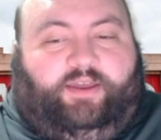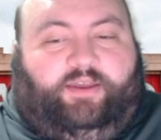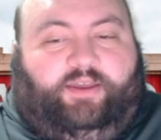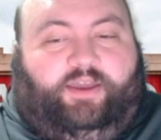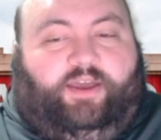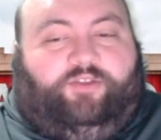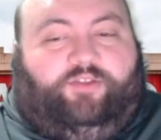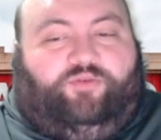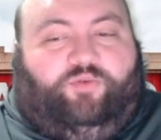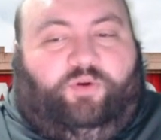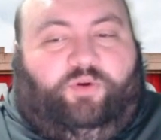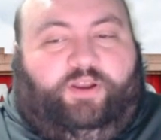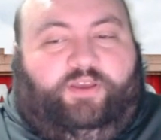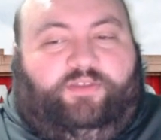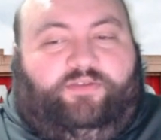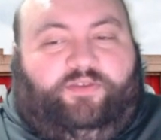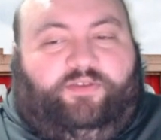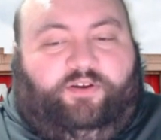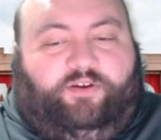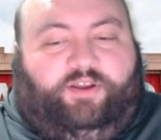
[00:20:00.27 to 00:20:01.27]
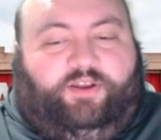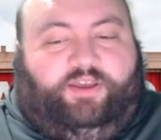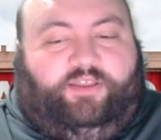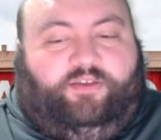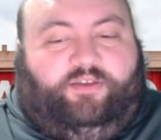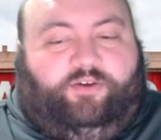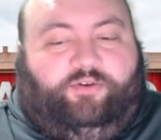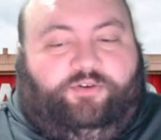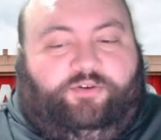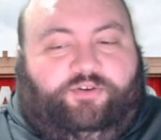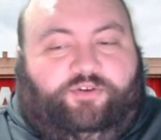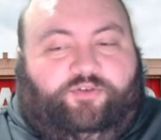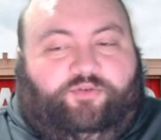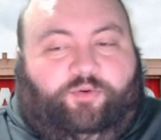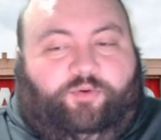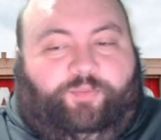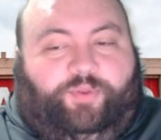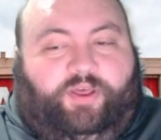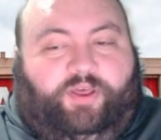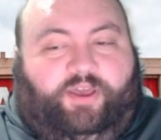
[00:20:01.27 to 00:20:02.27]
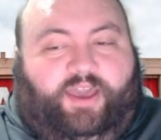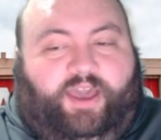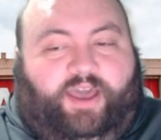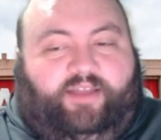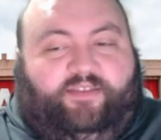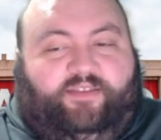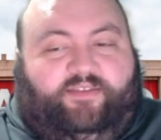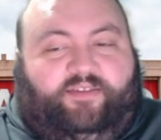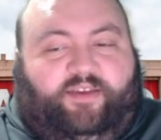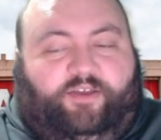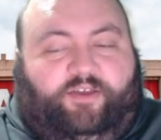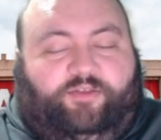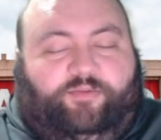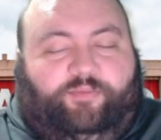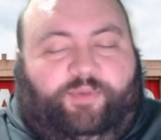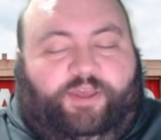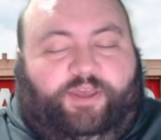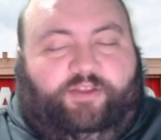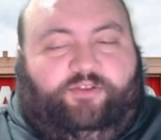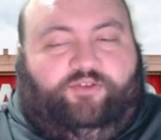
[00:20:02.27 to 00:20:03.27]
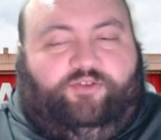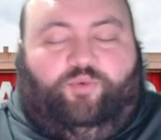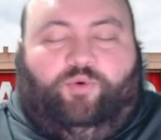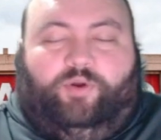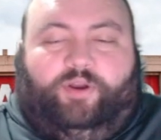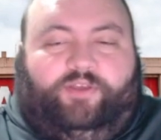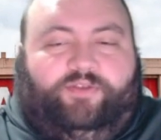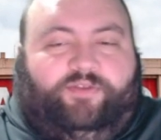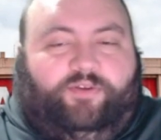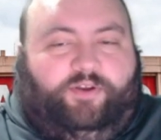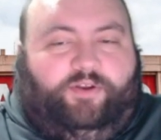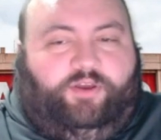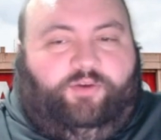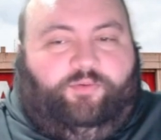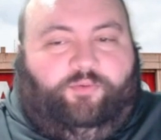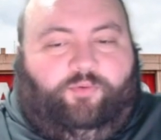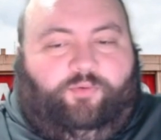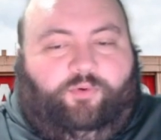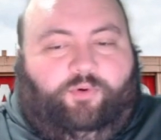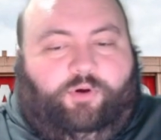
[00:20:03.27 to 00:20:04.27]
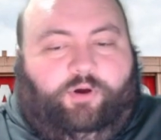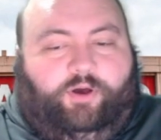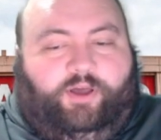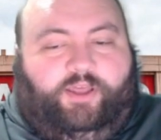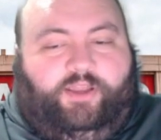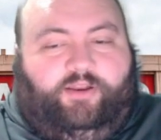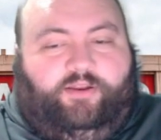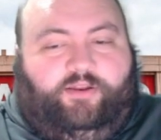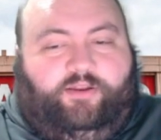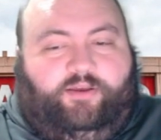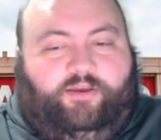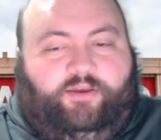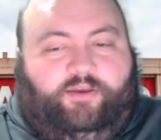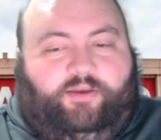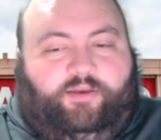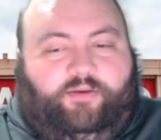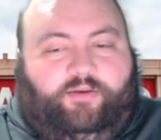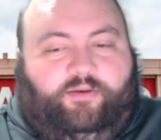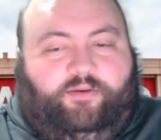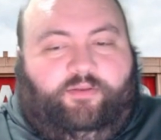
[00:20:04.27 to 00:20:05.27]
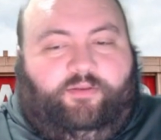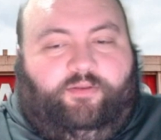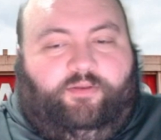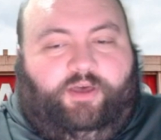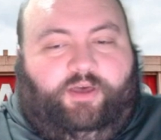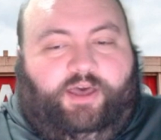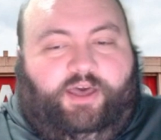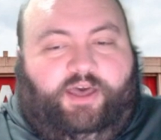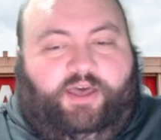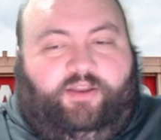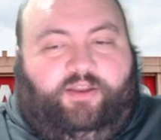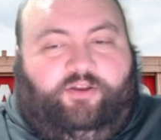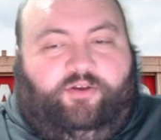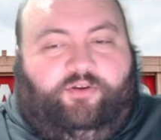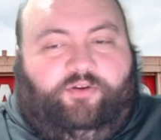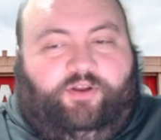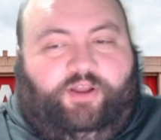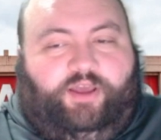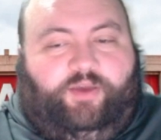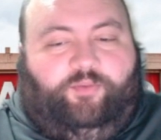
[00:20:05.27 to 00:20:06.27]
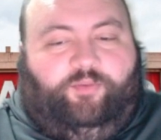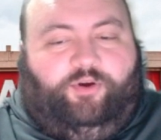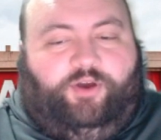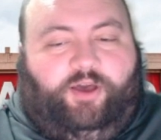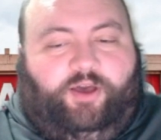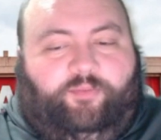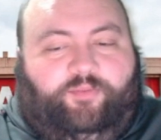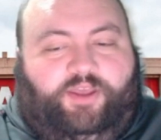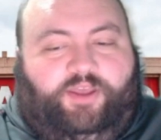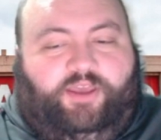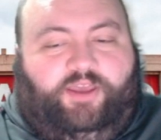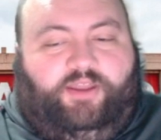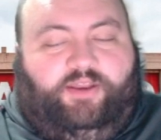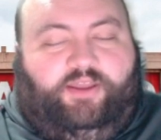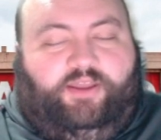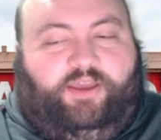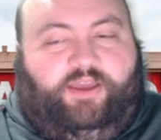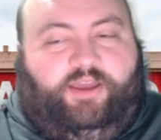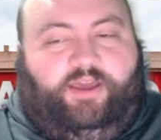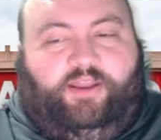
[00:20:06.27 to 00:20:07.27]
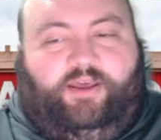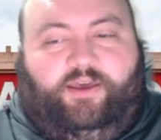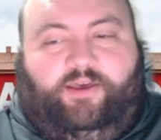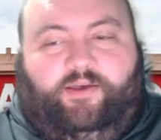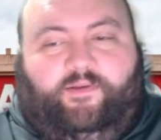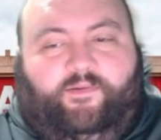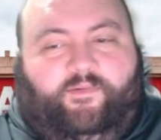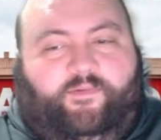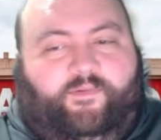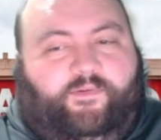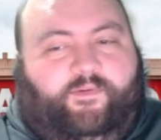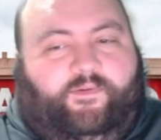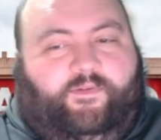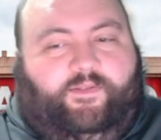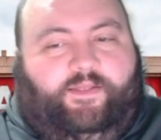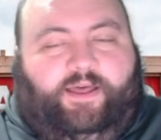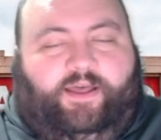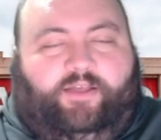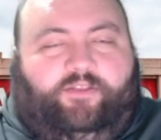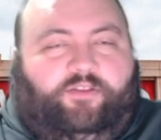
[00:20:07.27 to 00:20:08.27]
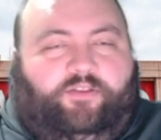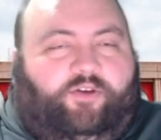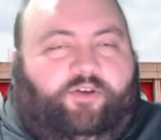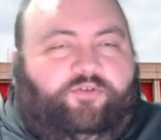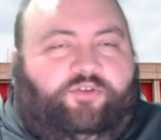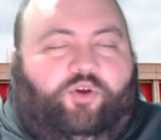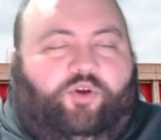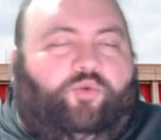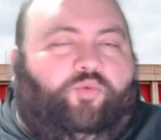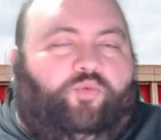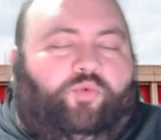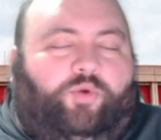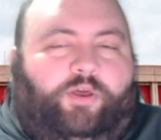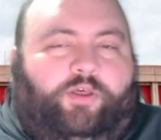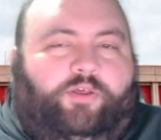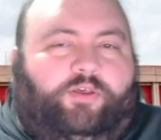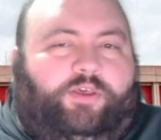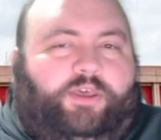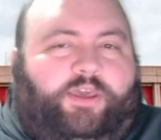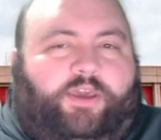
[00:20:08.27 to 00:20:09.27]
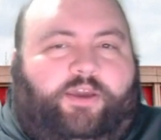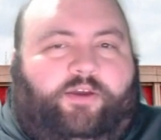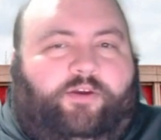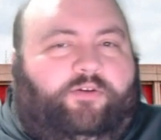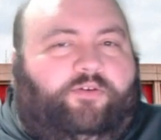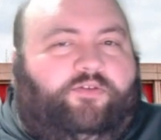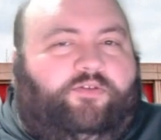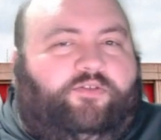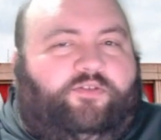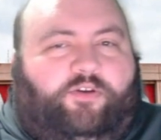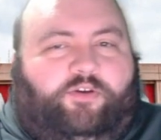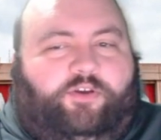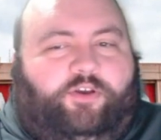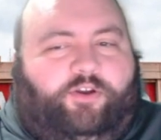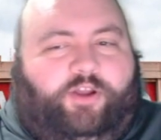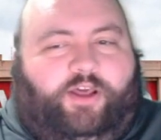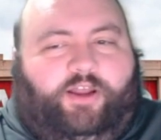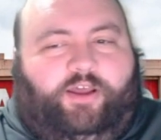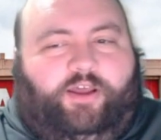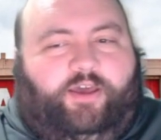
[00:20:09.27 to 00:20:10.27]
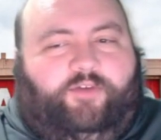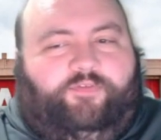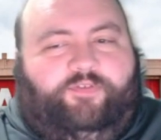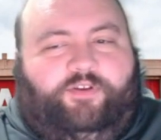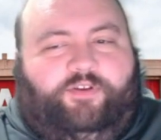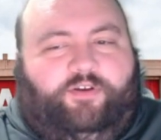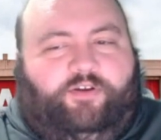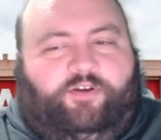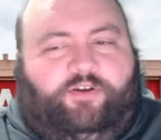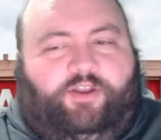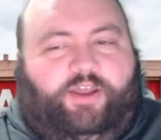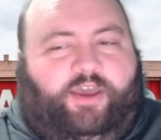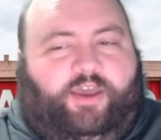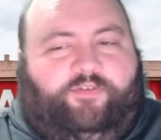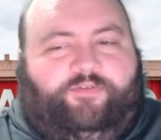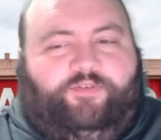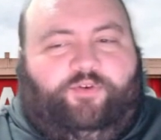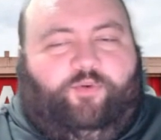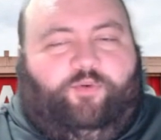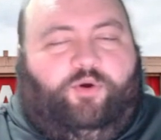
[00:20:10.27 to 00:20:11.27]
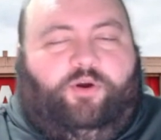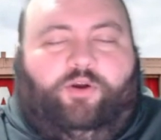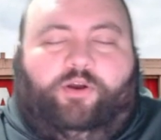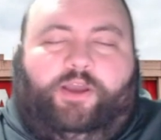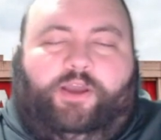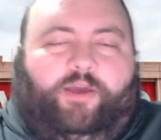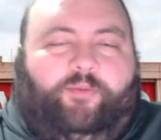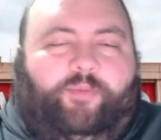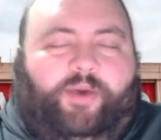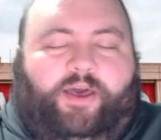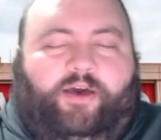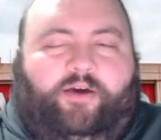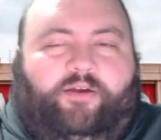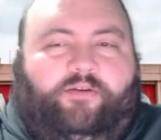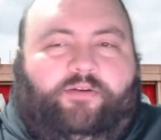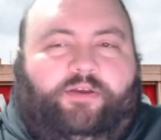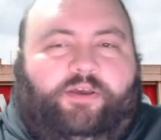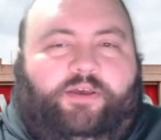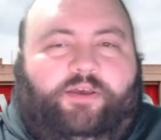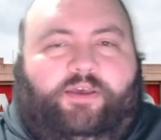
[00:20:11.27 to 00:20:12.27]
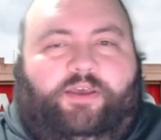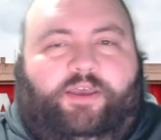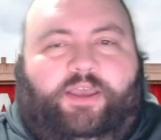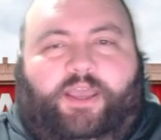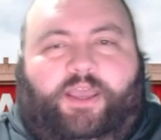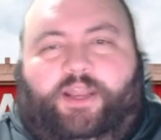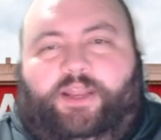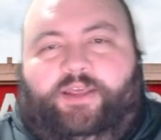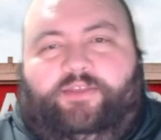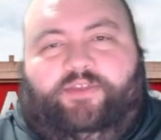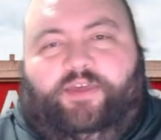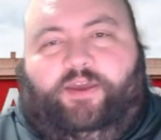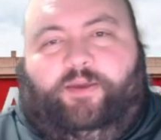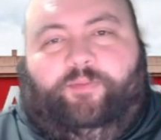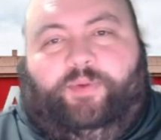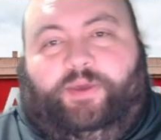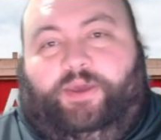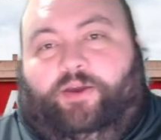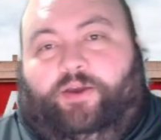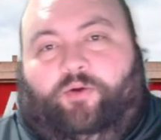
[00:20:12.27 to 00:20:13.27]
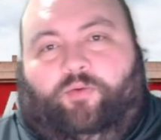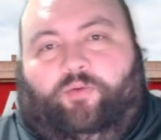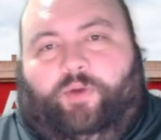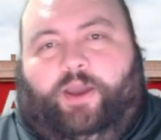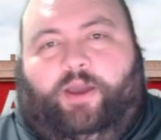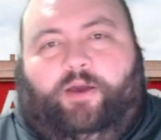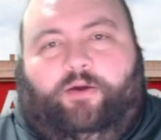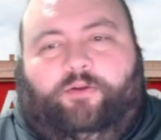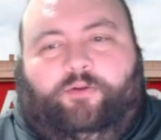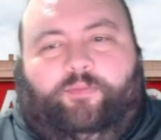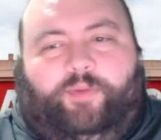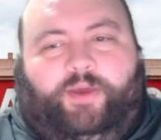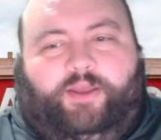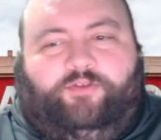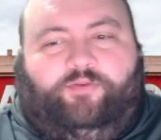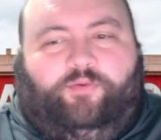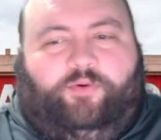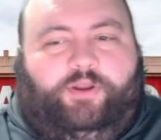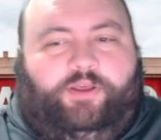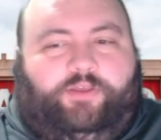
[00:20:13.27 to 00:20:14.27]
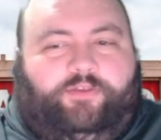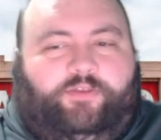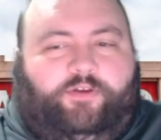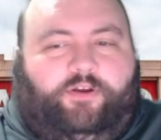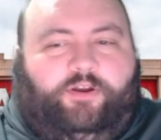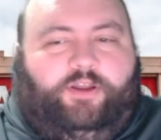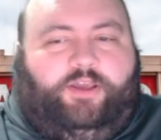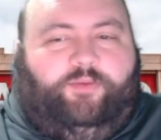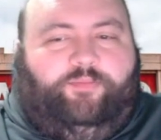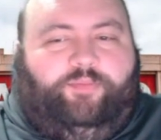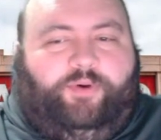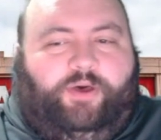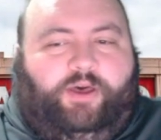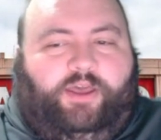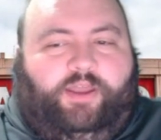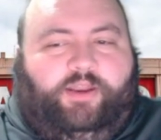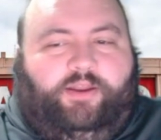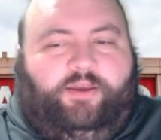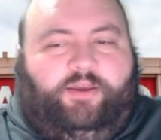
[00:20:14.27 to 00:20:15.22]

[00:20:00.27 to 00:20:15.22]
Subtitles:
yeah, 2030, the Hoosiers will play at South Bend. 2031, Notre Dame will come to Indiana. Those aren't real years, so you're not going to have to worry about anything being around by 2030. But